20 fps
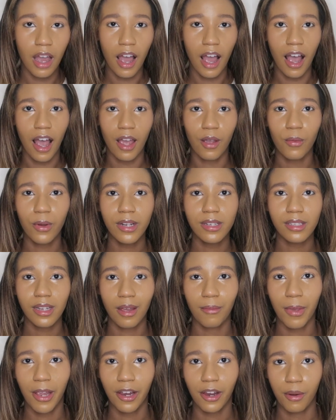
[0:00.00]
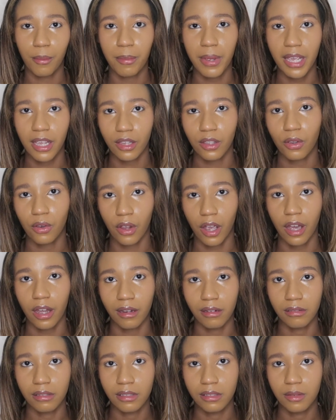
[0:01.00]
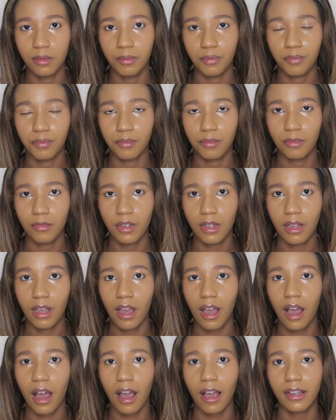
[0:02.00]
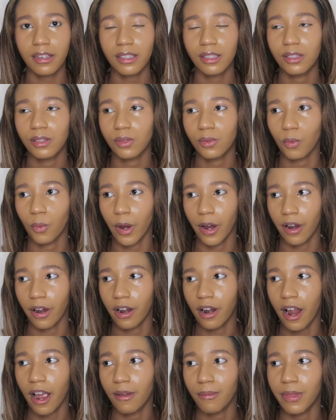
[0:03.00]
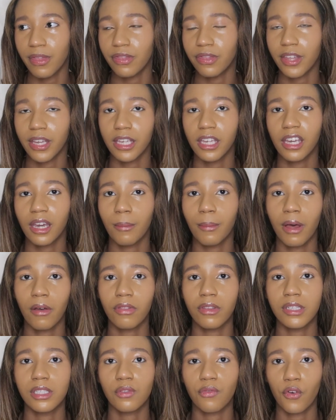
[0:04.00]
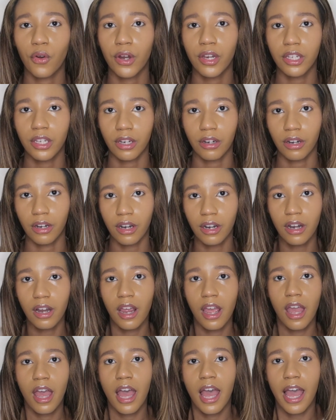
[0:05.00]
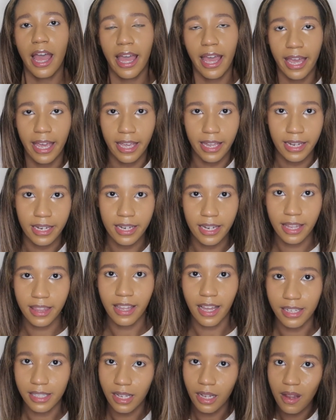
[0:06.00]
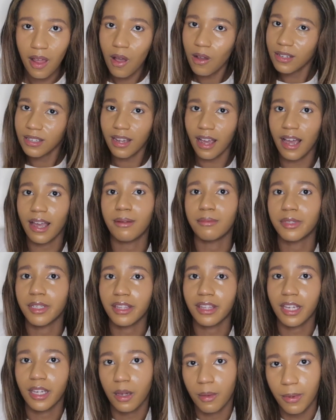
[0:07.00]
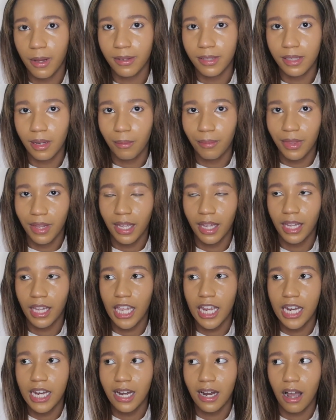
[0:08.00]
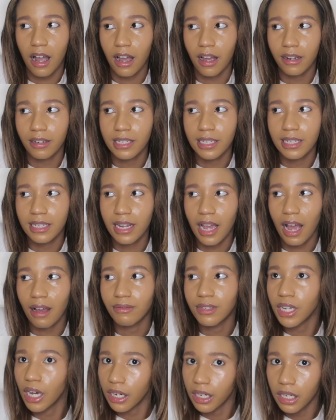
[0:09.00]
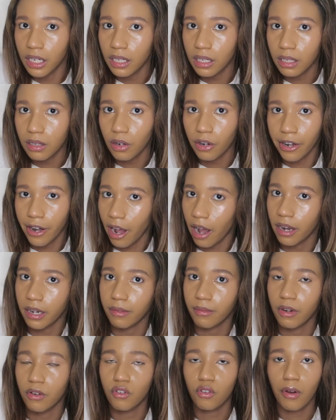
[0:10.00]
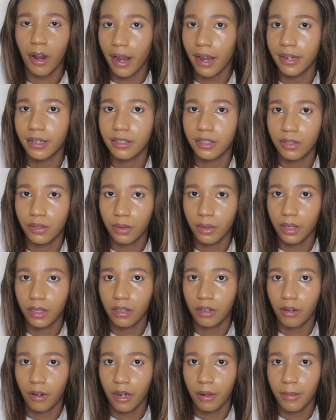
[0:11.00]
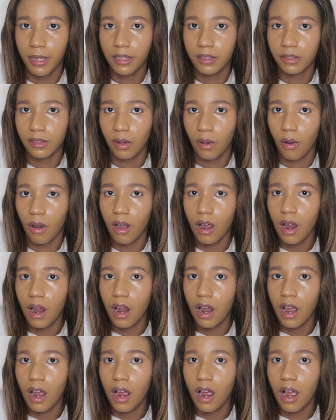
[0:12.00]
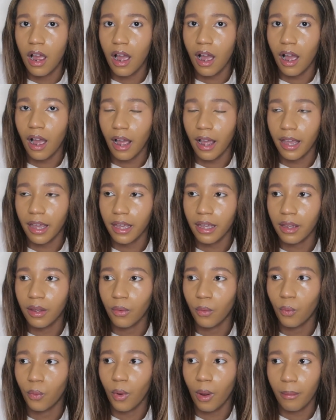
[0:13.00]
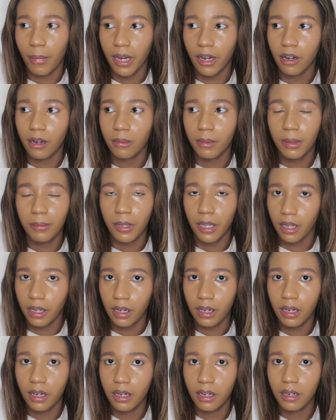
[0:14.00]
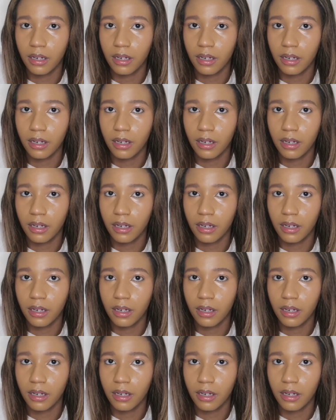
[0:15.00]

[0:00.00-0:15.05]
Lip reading: I want to dye my hair pink, you guys. I swear I've been thinking about this for a year, and that's a long time to think about something and not have done it or not even tried to do it, you know what I mean? So I want my hair to be pink,